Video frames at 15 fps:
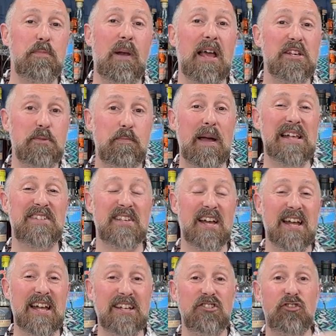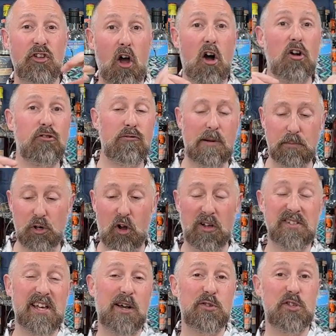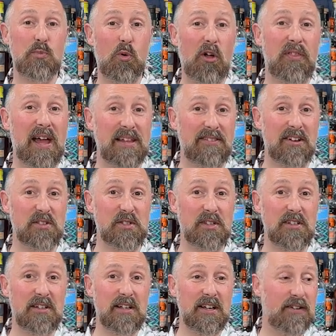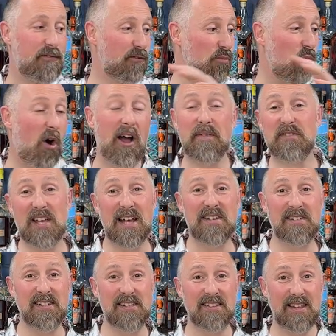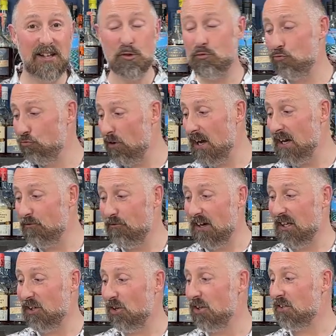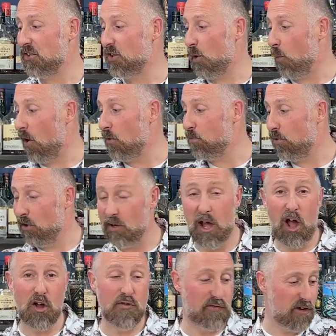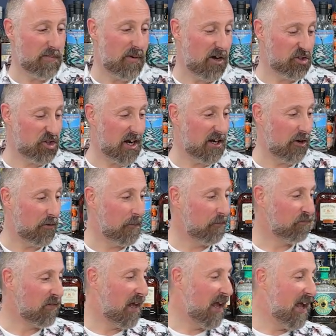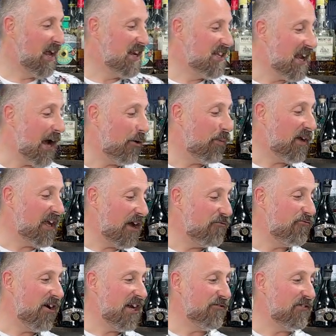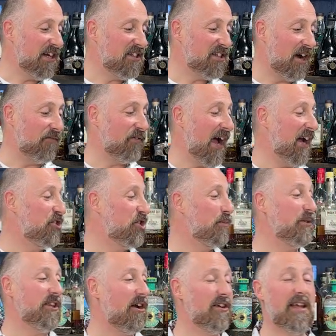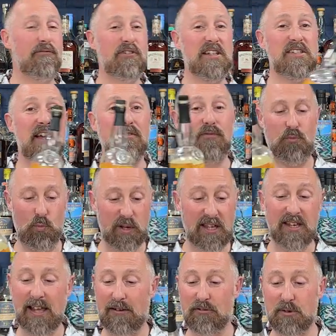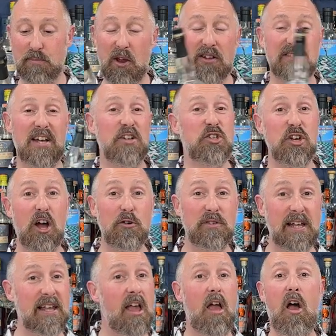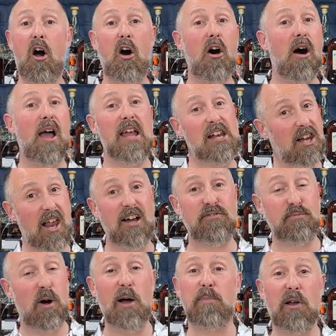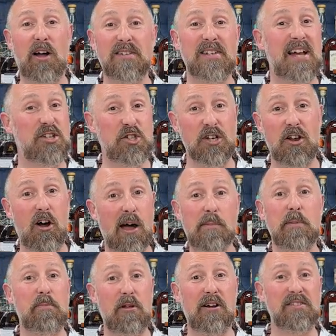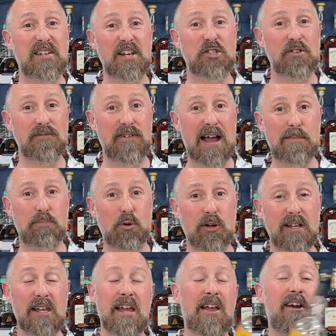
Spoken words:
plays better in dark rum cocktails than what that does, from what I've tasted. That's really, really good. So I put it over the Barcello. Now we get really, really tough. Actually, we don't get really tough. We can get rid of Plantation OD. I love my Plantation. I'm a Plantation fanboy.